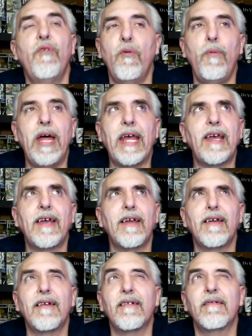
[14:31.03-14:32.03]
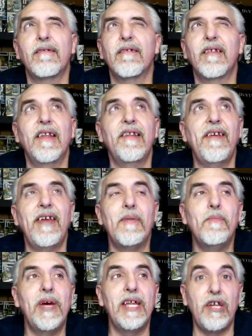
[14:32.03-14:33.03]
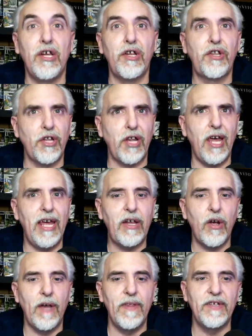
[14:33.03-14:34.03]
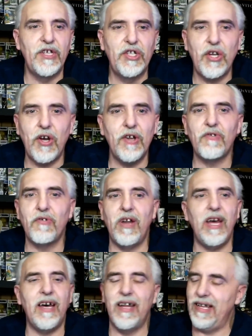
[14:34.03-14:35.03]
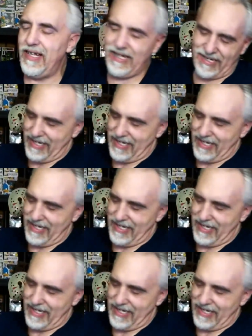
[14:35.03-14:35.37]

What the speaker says: for like, I see a mate, you said to like her, and then she turns around.